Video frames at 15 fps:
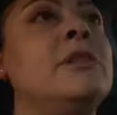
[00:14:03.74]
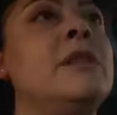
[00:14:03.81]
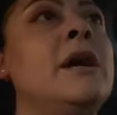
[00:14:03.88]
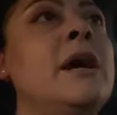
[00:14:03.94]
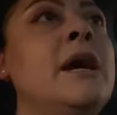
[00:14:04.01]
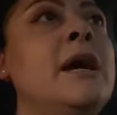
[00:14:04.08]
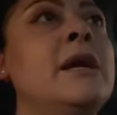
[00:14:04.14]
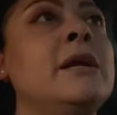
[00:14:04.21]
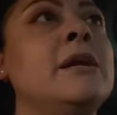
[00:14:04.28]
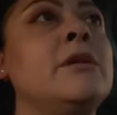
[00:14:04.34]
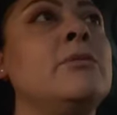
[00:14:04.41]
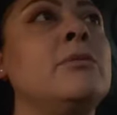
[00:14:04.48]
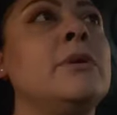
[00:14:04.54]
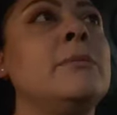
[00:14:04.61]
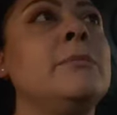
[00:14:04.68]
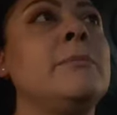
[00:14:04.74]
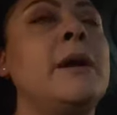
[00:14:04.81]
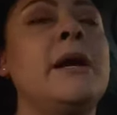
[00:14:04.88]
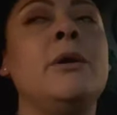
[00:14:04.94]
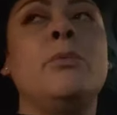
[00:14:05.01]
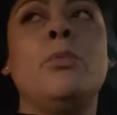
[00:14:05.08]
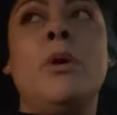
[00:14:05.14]
that, gonna run
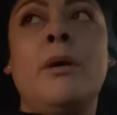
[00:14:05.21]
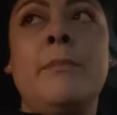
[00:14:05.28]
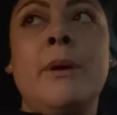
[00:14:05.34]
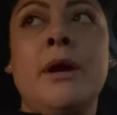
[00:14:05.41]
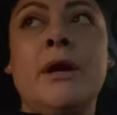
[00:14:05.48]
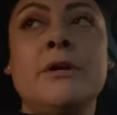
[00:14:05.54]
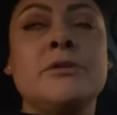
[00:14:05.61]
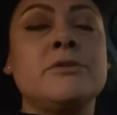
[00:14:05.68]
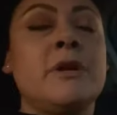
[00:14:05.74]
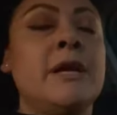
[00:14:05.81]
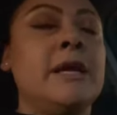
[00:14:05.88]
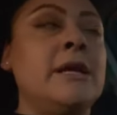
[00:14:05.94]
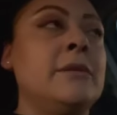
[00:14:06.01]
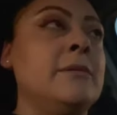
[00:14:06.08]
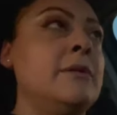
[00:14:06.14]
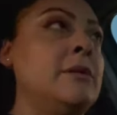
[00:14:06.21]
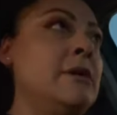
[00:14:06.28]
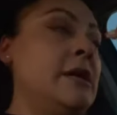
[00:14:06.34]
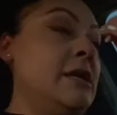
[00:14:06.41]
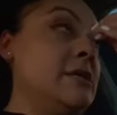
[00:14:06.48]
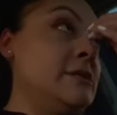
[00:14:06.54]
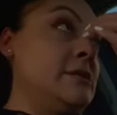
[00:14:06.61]
by Walmart so I can
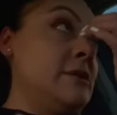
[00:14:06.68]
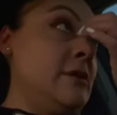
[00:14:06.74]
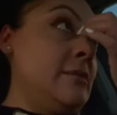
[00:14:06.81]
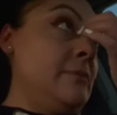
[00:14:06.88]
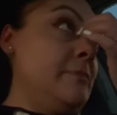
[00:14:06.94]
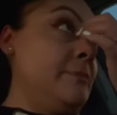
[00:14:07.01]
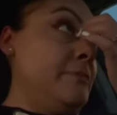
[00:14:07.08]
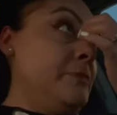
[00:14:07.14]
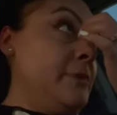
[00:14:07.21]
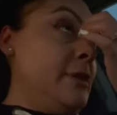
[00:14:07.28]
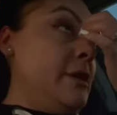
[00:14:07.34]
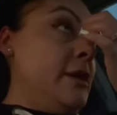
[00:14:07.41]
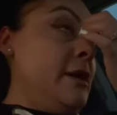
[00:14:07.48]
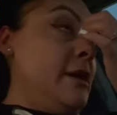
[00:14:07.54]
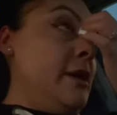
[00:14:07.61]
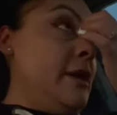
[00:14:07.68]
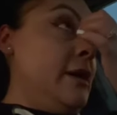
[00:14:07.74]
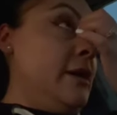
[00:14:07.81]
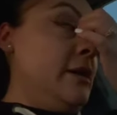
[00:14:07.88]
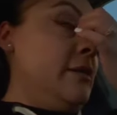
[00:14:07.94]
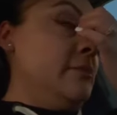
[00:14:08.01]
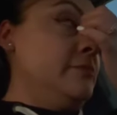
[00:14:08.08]
get some,
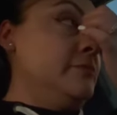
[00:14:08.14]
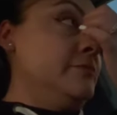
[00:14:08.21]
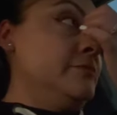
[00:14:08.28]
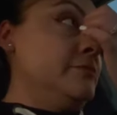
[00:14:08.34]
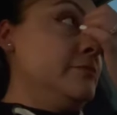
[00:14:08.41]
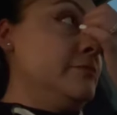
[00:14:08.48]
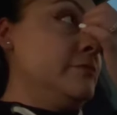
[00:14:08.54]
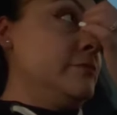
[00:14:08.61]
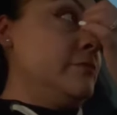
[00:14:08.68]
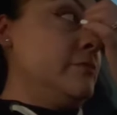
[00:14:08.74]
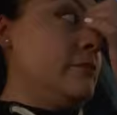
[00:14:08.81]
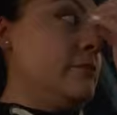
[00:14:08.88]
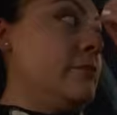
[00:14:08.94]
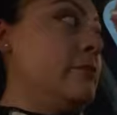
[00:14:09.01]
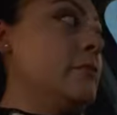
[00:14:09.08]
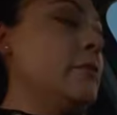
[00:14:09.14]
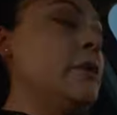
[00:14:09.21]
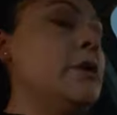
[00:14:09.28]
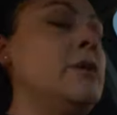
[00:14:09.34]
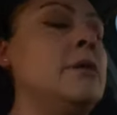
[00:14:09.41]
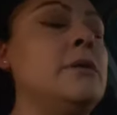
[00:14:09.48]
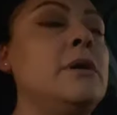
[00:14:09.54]
um,
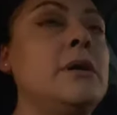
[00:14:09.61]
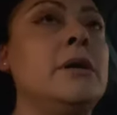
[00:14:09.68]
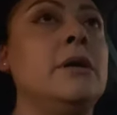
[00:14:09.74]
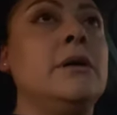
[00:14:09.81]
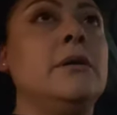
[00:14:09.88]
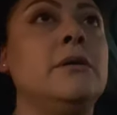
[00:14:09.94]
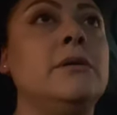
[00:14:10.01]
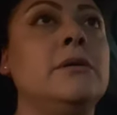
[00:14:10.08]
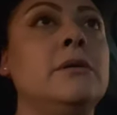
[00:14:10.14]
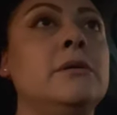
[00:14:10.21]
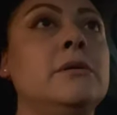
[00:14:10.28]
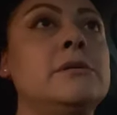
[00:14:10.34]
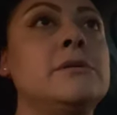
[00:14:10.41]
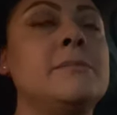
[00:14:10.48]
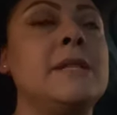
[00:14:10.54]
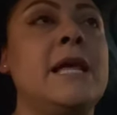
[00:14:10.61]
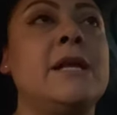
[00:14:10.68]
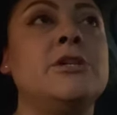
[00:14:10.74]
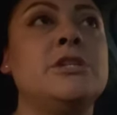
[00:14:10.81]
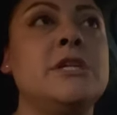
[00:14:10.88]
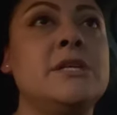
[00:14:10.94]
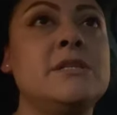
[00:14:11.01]
uh, some of that
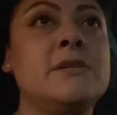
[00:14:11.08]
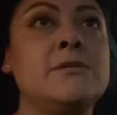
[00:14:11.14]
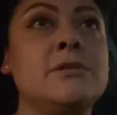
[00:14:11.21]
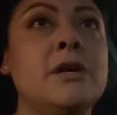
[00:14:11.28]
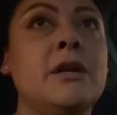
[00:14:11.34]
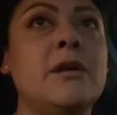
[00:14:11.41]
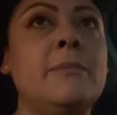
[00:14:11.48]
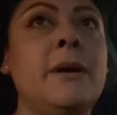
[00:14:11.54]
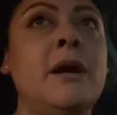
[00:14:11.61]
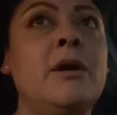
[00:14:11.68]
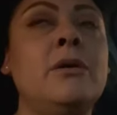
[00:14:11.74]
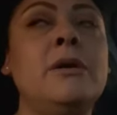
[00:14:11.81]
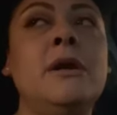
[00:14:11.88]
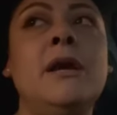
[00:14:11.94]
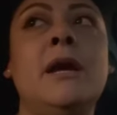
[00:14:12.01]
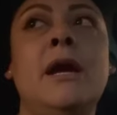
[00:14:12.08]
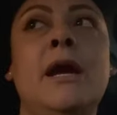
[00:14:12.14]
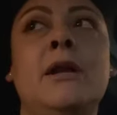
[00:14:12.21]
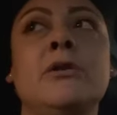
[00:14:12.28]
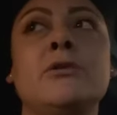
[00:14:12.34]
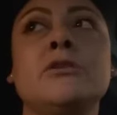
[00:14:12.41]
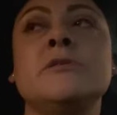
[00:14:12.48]
cheese I was talking about. I
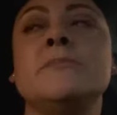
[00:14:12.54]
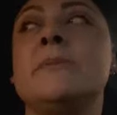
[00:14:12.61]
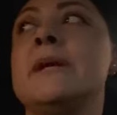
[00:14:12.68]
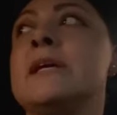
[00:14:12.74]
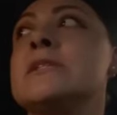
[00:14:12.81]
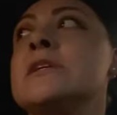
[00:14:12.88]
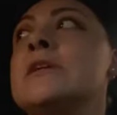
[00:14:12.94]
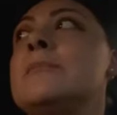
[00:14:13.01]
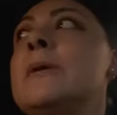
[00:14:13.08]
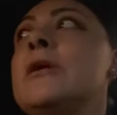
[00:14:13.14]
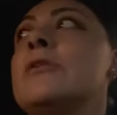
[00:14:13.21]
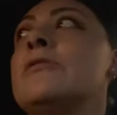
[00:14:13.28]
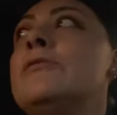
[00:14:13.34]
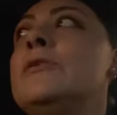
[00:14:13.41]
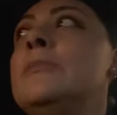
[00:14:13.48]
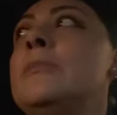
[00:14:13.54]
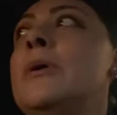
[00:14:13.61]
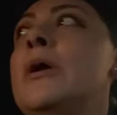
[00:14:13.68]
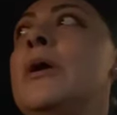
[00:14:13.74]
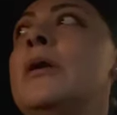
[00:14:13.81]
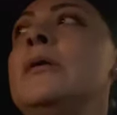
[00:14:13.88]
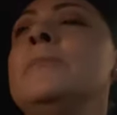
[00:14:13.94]
know she's been asking about her
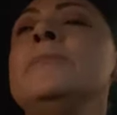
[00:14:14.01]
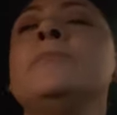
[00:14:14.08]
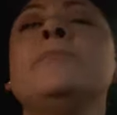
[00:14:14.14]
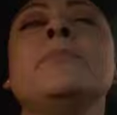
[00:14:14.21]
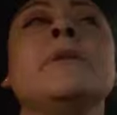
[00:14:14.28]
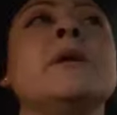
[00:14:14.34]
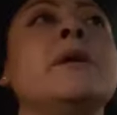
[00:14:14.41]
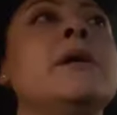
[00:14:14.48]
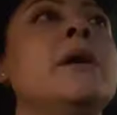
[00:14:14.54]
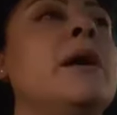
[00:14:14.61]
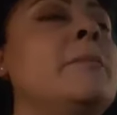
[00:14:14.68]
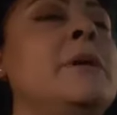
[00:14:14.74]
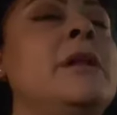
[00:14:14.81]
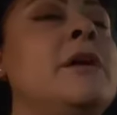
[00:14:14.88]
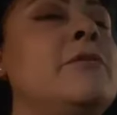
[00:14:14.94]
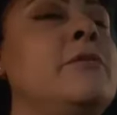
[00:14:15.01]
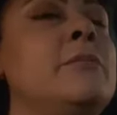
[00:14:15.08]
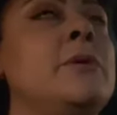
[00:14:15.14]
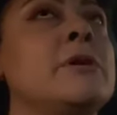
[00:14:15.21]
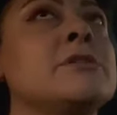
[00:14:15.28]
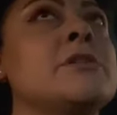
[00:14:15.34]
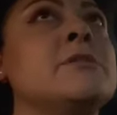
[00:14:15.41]
football. I mean, not
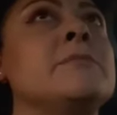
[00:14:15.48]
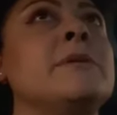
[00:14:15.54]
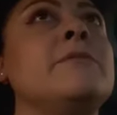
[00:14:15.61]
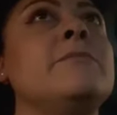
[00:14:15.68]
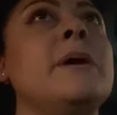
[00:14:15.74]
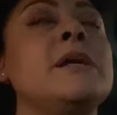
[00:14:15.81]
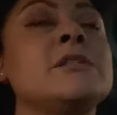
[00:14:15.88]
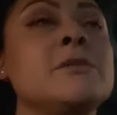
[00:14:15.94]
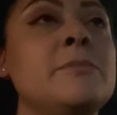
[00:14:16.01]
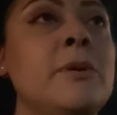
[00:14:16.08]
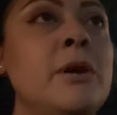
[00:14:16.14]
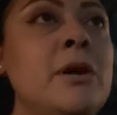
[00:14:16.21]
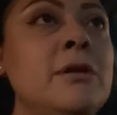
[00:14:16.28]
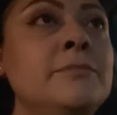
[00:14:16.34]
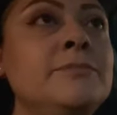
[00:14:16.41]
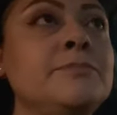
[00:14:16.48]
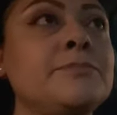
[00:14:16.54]
football, excuse me, basketball.